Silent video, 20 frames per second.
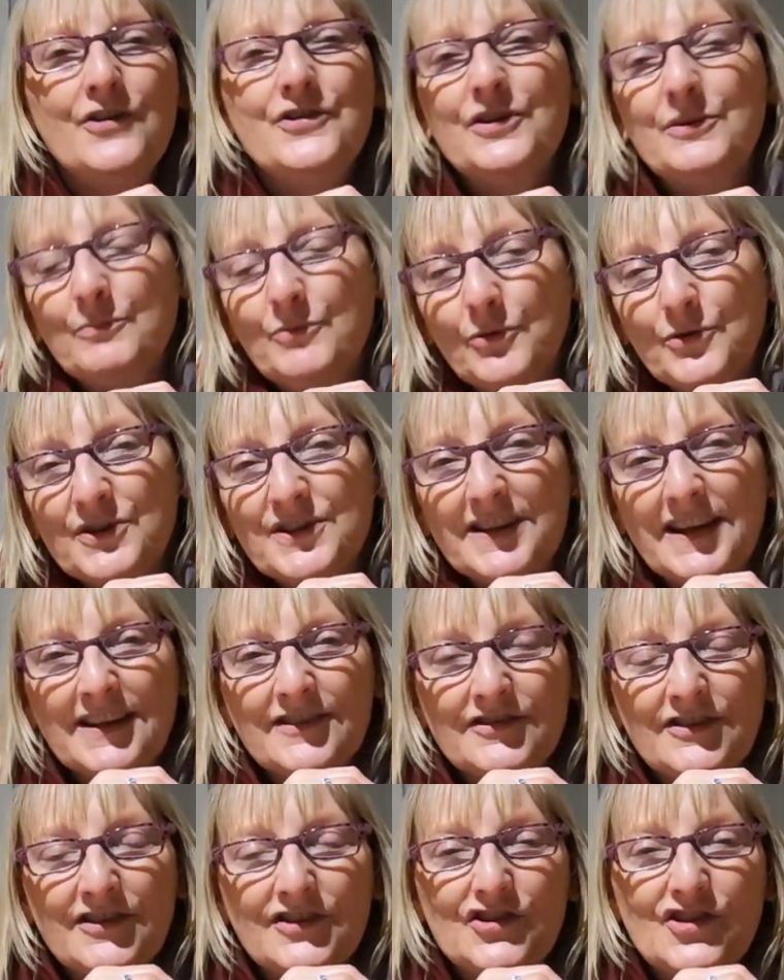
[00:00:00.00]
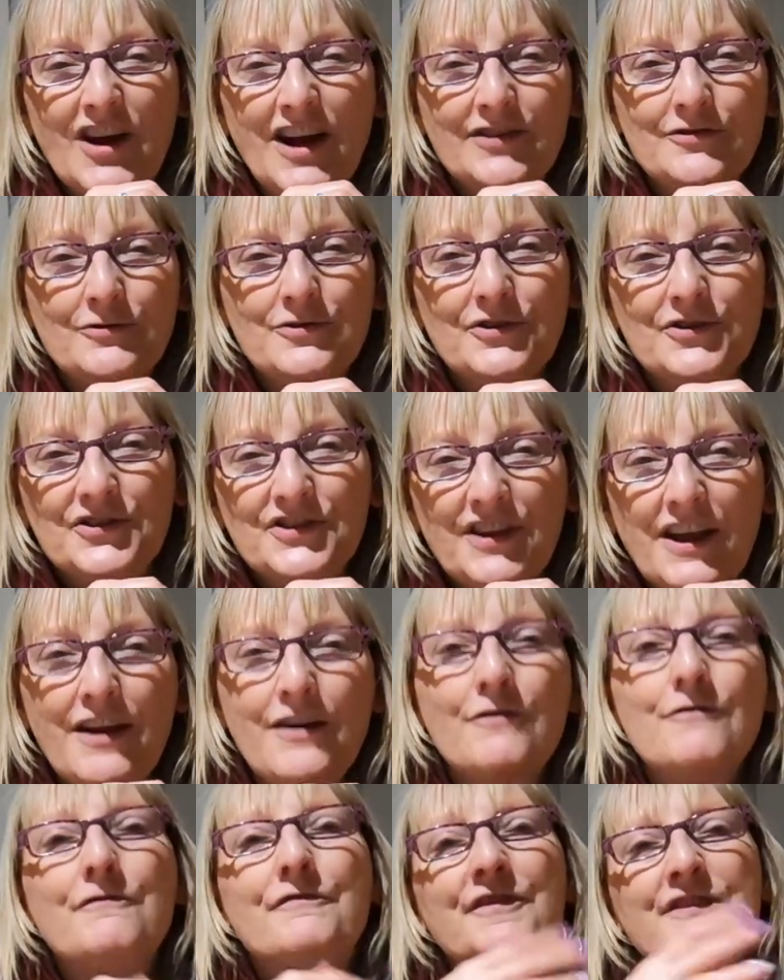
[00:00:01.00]
You can post things on the channel
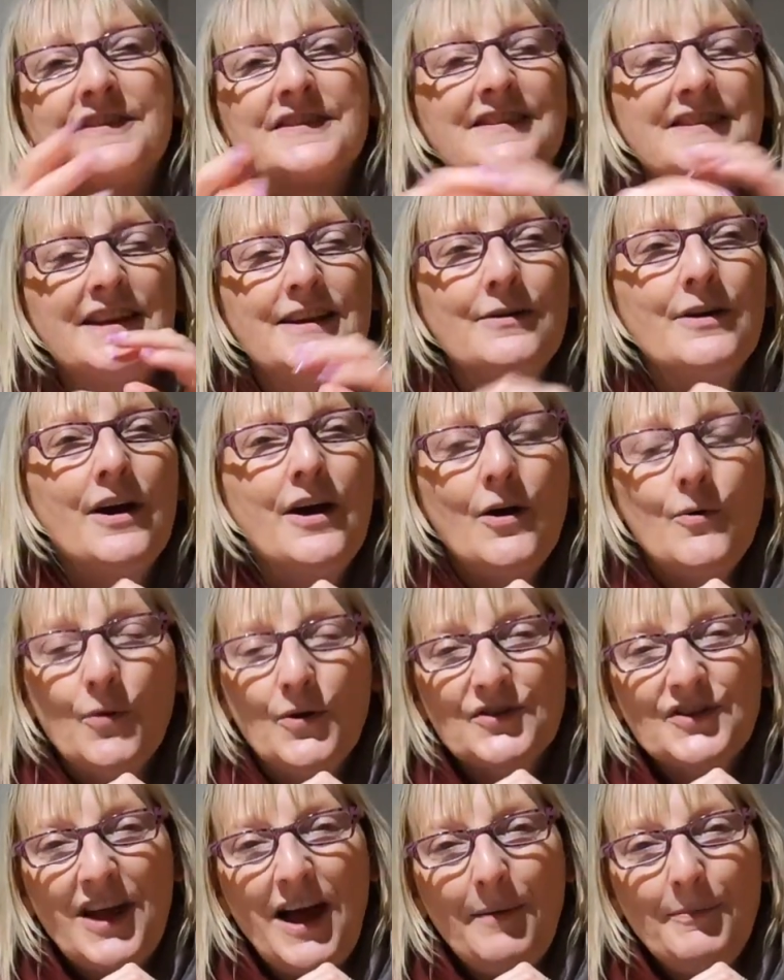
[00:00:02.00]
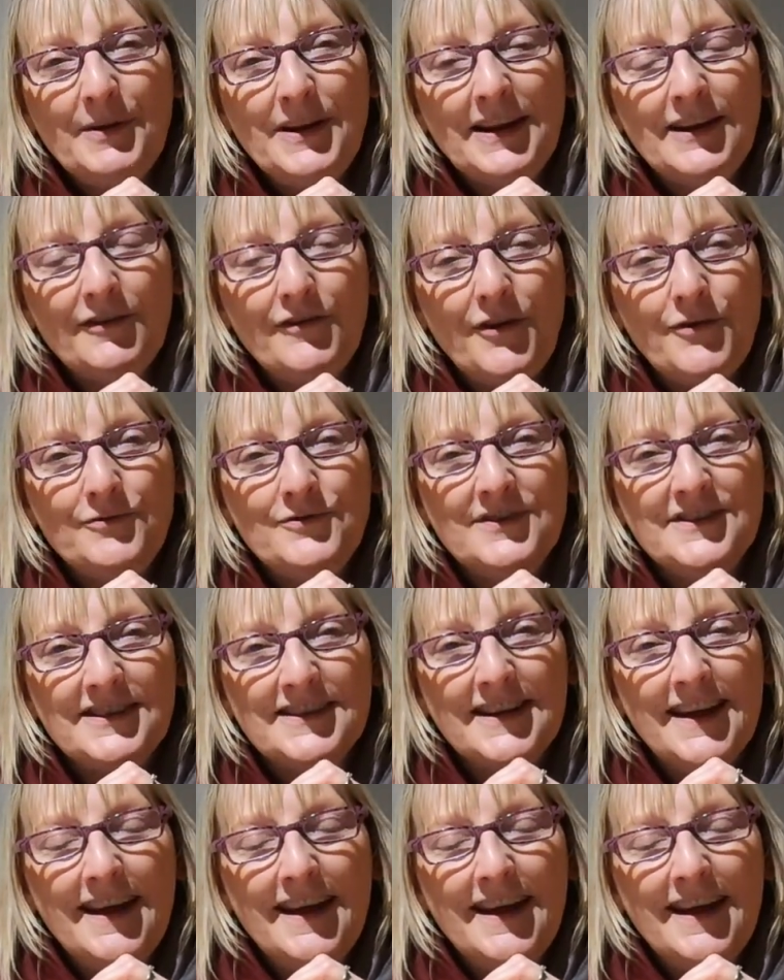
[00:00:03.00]
yourself and see what's happening around